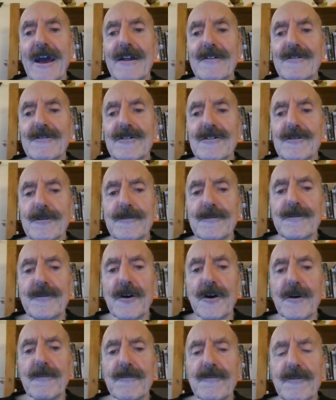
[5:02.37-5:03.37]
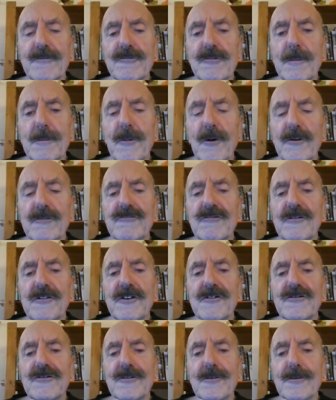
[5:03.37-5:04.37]
and stood firm for a more
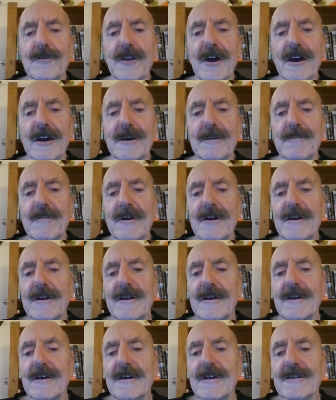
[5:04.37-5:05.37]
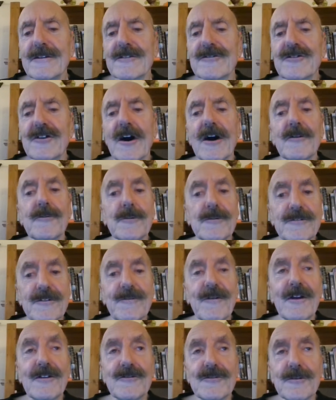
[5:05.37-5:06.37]
traditional name. The child was
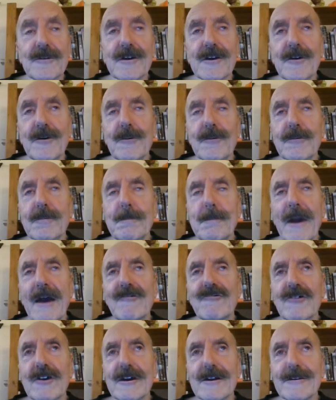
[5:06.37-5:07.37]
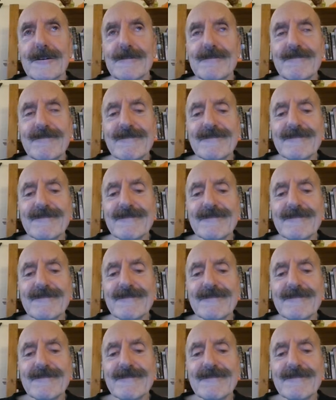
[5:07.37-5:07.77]
eventually called Marion.